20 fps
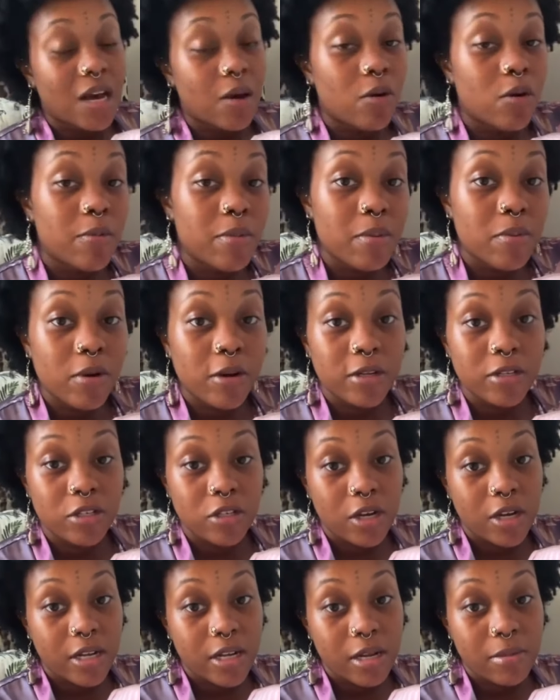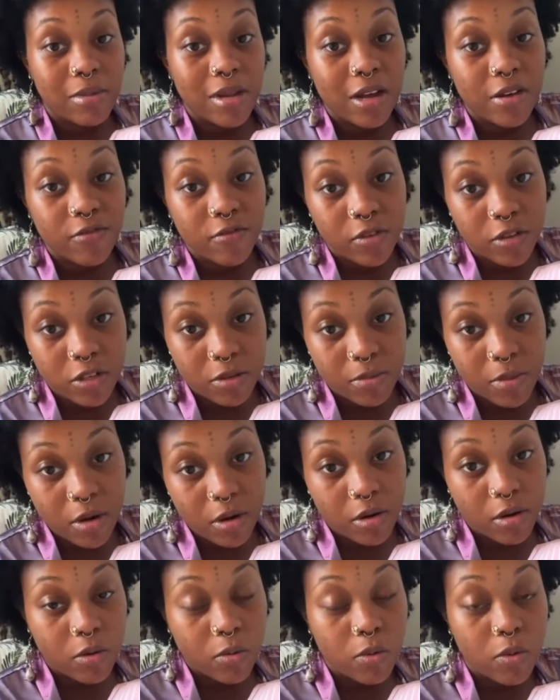I will be jotting them down for
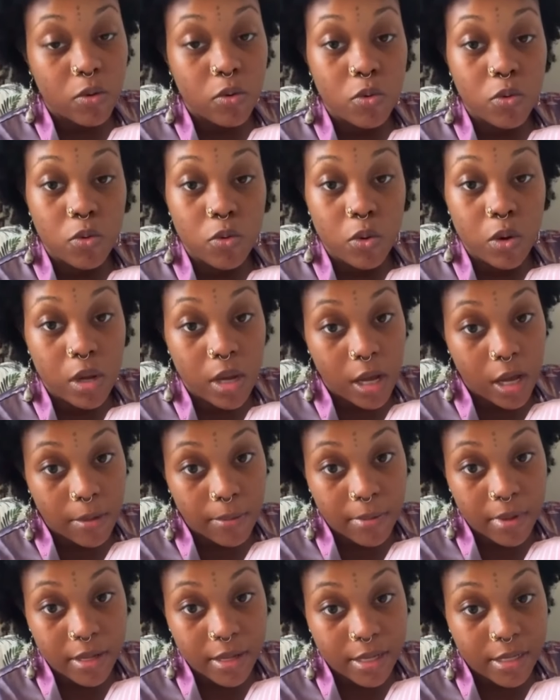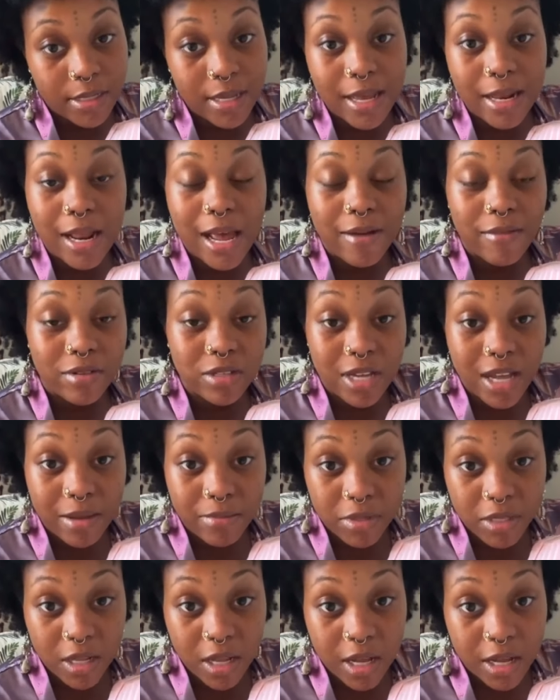tomorrow. Who um, is and have a
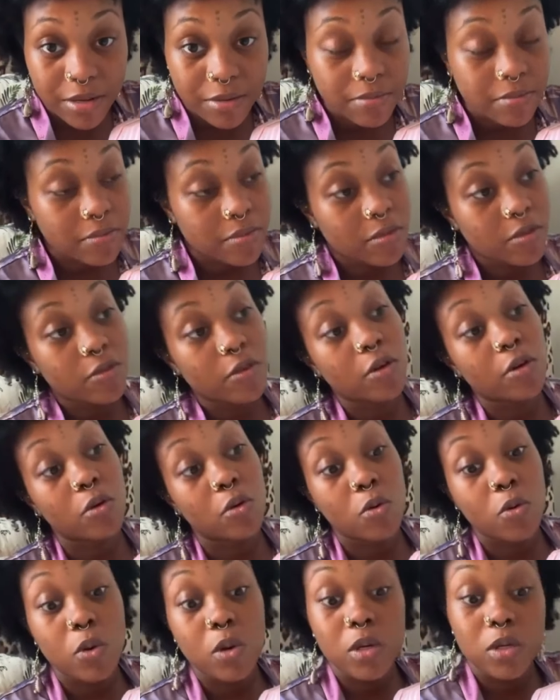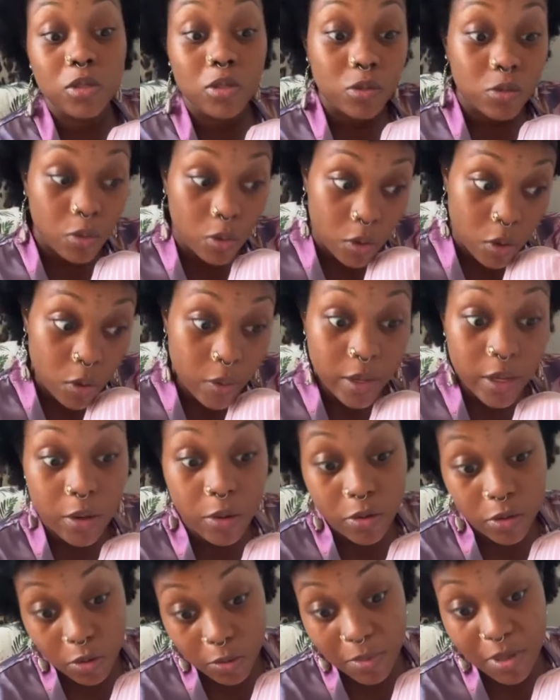time slot for who's
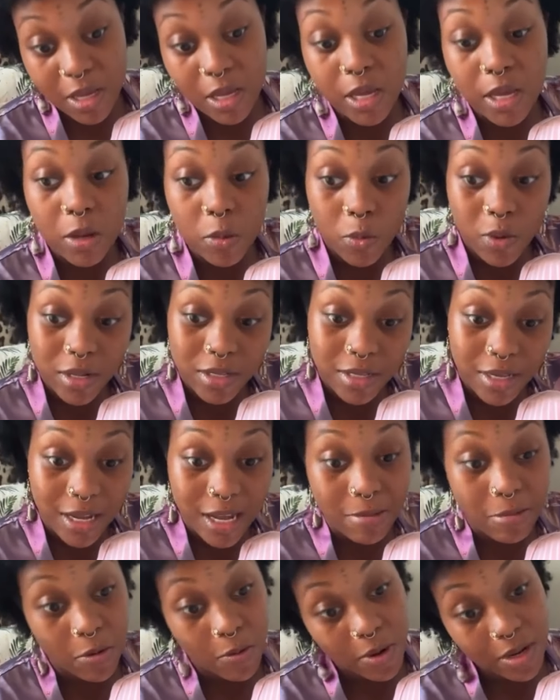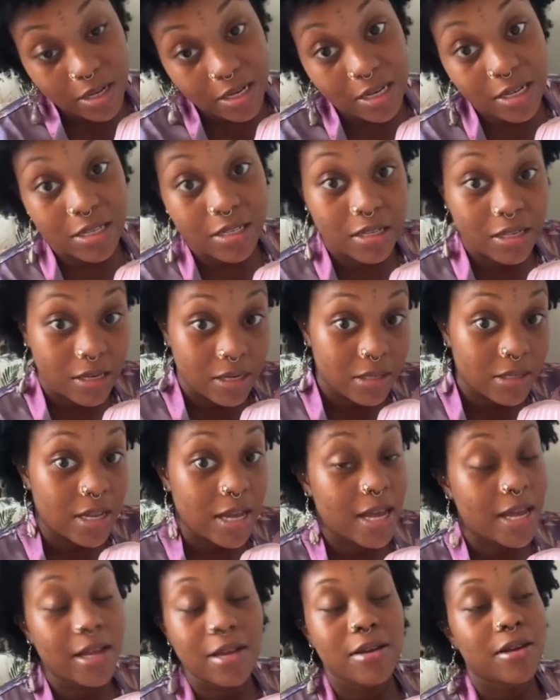going to be in what time or what this and this
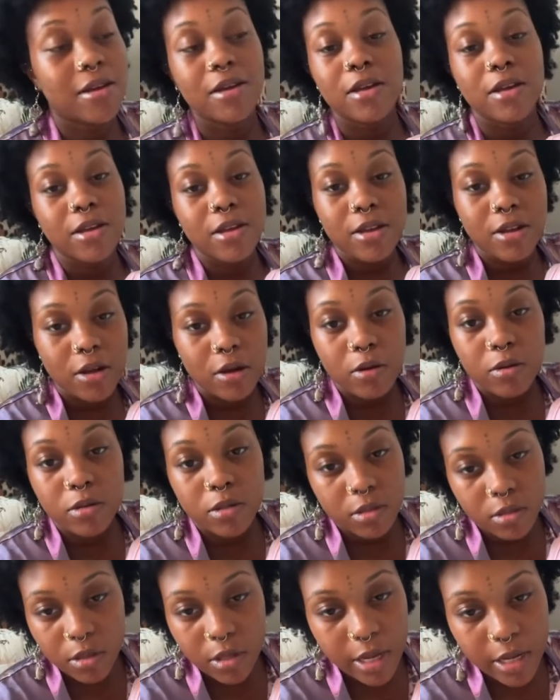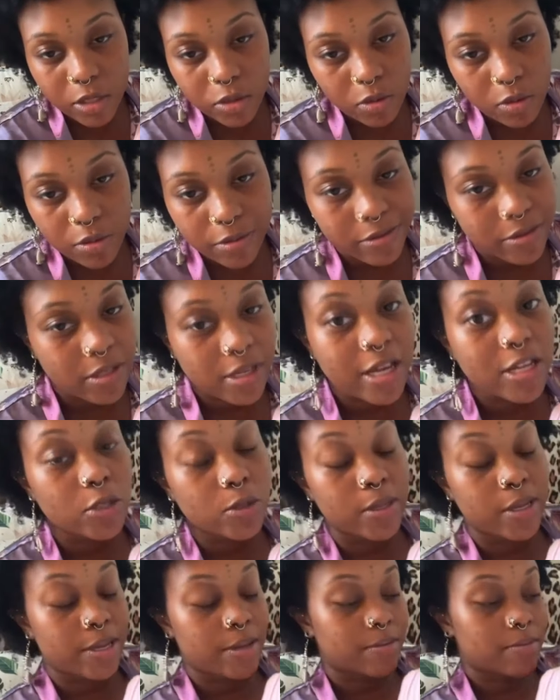that. You know, schedule
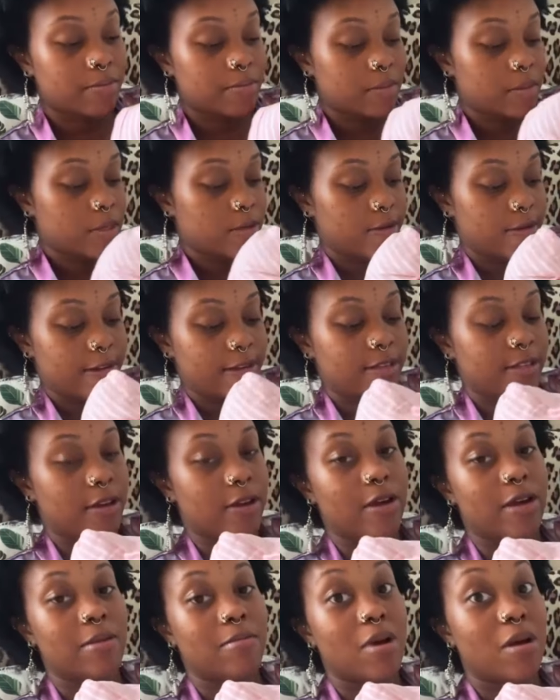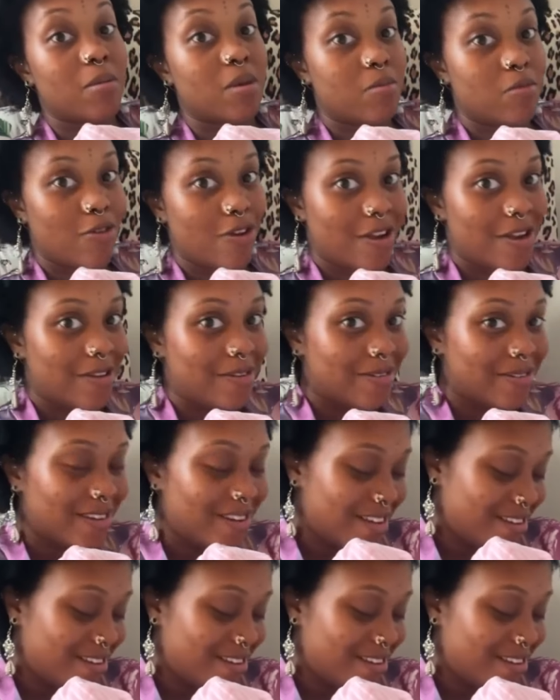scheduling. Sorry, mommy brain.